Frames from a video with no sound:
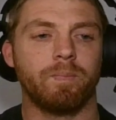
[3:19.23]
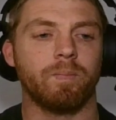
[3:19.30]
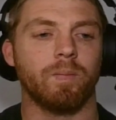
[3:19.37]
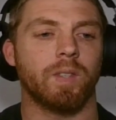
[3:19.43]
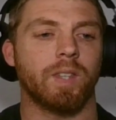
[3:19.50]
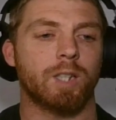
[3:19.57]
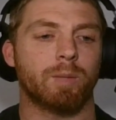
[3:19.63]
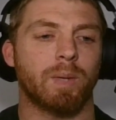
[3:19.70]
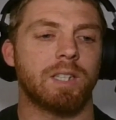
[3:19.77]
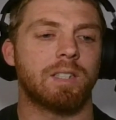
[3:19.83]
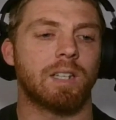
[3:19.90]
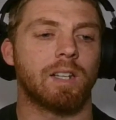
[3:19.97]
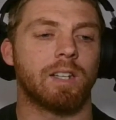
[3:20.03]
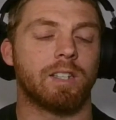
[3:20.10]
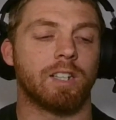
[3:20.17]
And that's
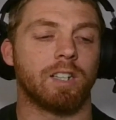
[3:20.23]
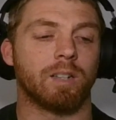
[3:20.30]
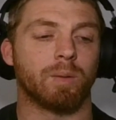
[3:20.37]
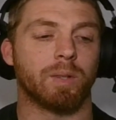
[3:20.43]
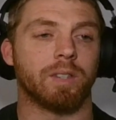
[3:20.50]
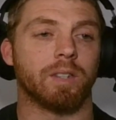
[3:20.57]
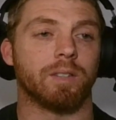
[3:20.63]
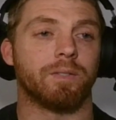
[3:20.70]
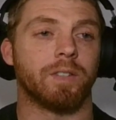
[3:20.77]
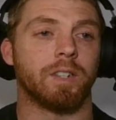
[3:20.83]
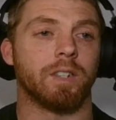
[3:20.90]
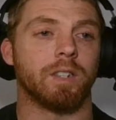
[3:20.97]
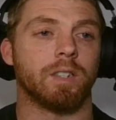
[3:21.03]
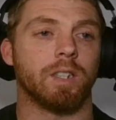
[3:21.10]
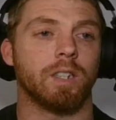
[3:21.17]
basically dealing with the
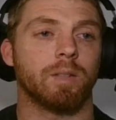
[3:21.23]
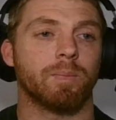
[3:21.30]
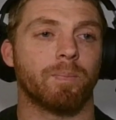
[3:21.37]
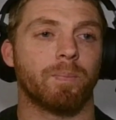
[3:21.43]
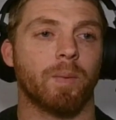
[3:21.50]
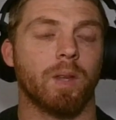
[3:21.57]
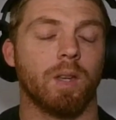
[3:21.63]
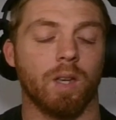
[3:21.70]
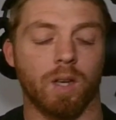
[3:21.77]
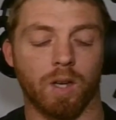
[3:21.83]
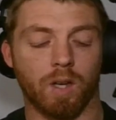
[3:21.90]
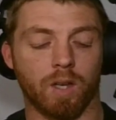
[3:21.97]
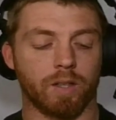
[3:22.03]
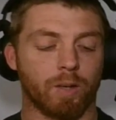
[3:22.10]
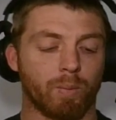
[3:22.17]
affinity.
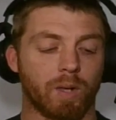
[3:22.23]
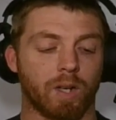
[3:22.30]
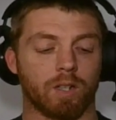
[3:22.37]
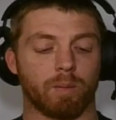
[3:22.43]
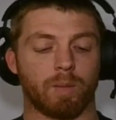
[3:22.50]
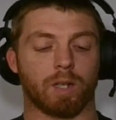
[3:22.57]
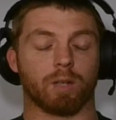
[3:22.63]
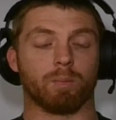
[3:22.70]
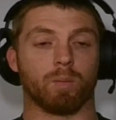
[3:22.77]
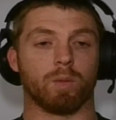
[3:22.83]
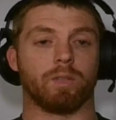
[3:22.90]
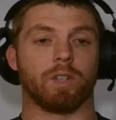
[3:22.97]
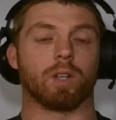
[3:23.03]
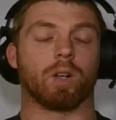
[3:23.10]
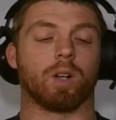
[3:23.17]
Then we're going to be
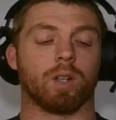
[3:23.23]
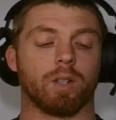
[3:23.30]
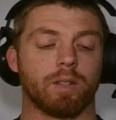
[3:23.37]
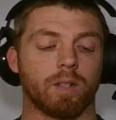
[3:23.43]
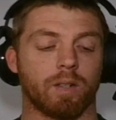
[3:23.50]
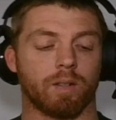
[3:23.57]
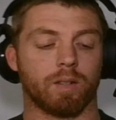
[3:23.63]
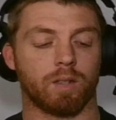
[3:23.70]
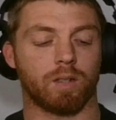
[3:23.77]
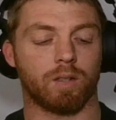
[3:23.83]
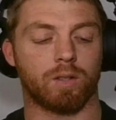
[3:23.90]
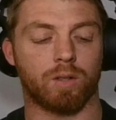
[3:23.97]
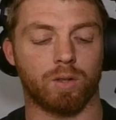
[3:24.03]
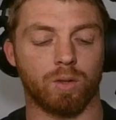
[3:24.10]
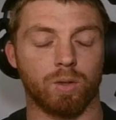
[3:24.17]
moving on
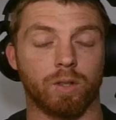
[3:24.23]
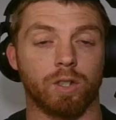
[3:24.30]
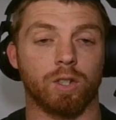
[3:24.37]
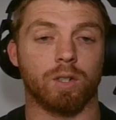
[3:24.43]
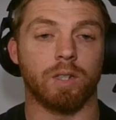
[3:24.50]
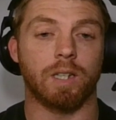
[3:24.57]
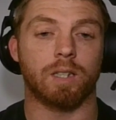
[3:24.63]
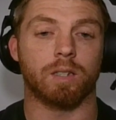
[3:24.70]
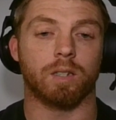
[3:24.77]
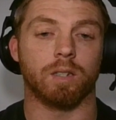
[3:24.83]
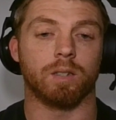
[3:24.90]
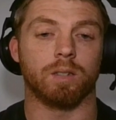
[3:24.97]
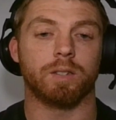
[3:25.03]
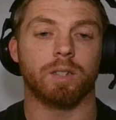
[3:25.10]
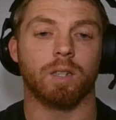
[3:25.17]
to the unique
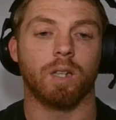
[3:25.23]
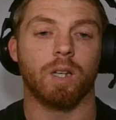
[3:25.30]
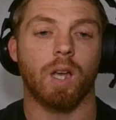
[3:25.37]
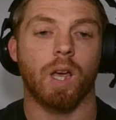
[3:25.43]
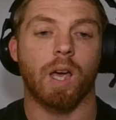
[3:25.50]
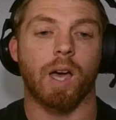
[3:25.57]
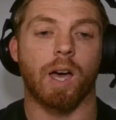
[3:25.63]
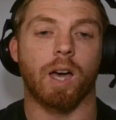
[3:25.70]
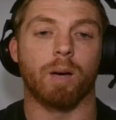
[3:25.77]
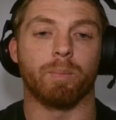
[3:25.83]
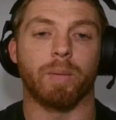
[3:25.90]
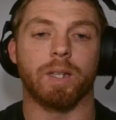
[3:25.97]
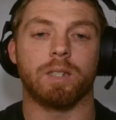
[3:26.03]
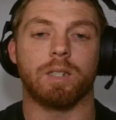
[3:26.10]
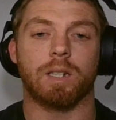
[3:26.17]
skills.
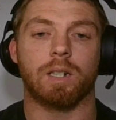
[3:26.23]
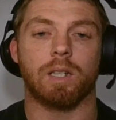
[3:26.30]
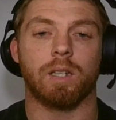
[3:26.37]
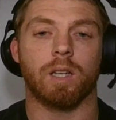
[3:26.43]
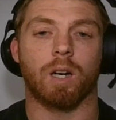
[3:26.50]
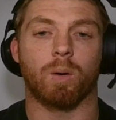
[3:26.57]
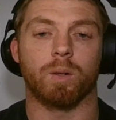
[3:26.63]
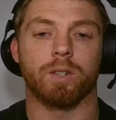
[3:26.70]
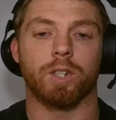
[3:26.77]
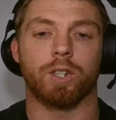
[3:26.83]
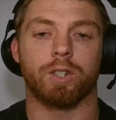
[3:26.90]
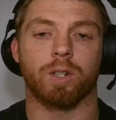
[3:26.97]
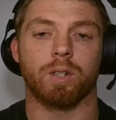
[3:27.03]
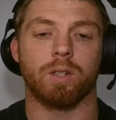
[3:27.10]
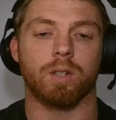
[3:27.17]
Basically, I want to
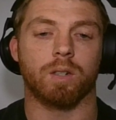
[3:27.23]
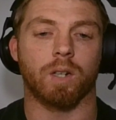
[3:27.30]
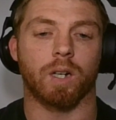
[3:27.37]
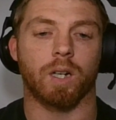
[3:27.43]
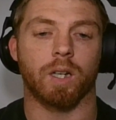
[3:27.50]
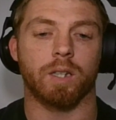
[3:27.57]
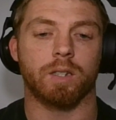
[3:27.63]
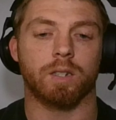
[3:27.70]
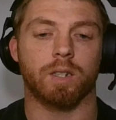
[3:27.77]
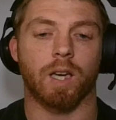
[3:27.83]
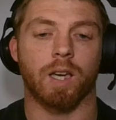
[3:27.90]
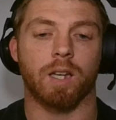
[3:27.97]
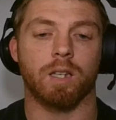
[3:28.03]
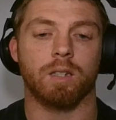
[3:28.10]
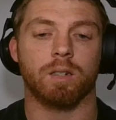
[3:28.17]
show you guys
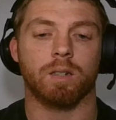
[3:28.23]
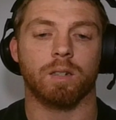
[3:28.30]
Kane.